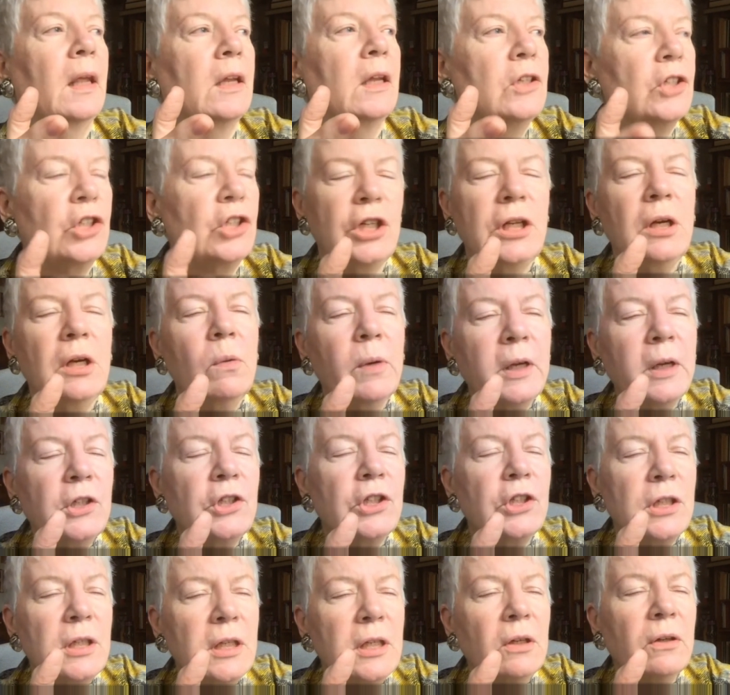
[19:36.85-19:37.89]

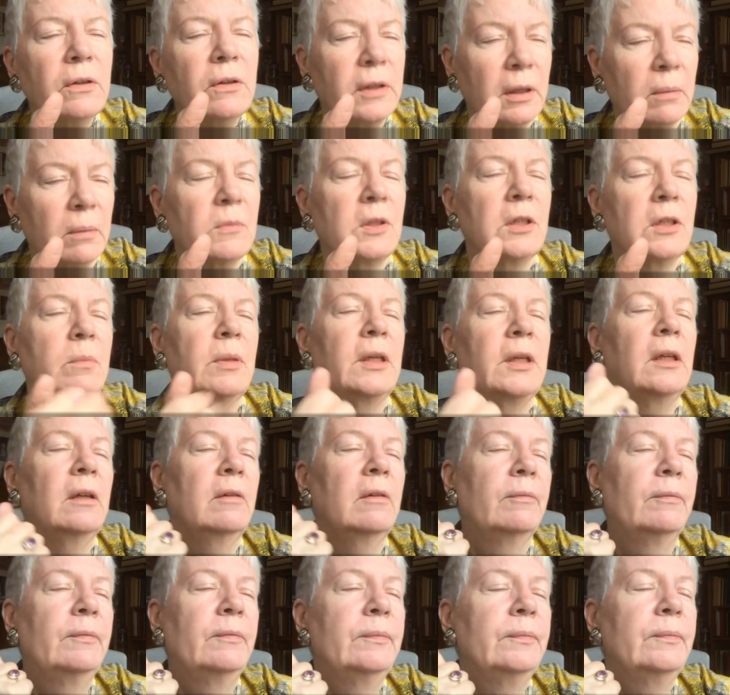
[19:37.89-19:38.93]
geoengineered them to be,
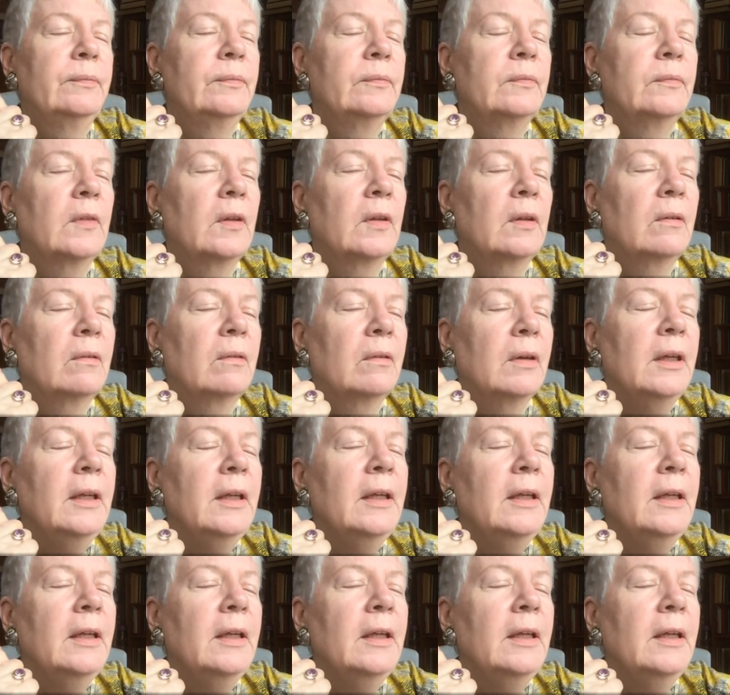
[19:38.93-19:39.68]
right?